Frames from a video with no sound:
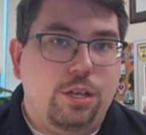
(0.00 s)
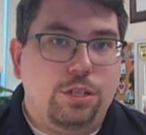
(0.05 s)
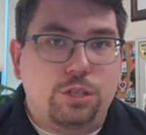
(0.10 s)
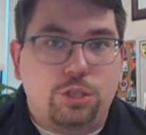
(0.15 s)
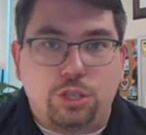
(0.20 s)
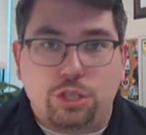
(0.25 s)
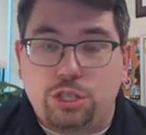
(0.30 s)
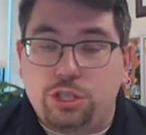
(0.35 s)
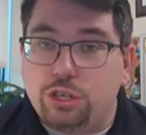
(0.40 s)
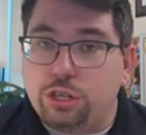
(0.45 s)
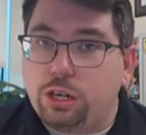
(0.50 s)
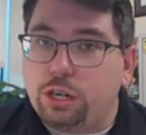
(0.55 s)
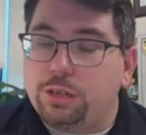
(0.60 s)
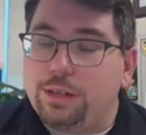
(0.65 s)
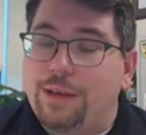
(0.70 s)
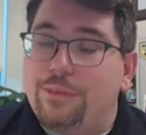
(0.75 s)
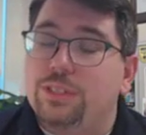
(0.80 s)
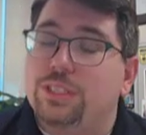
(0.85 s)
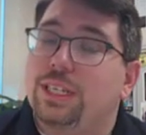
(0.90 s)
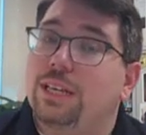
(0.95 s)
So their sugar
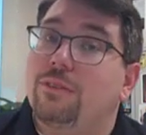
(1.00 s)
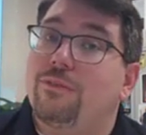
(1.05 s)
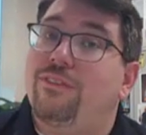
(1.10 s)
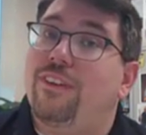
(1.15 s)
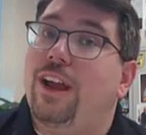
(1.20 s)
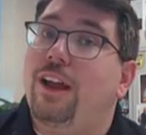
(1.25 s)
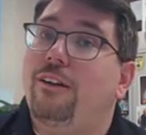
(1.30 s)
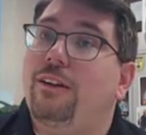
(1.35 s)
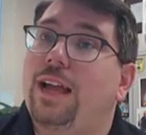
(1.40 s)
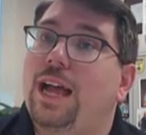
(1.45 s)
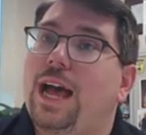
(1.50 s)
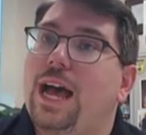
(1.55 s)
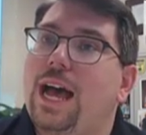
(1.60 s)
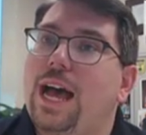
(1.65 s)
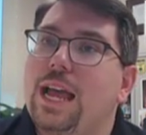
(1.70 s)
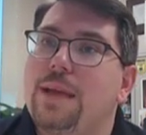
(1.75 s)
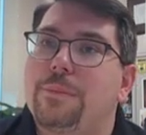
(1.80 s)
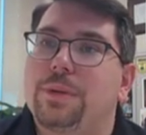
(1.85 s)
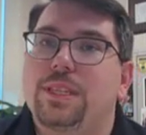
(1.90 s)
levels get very high,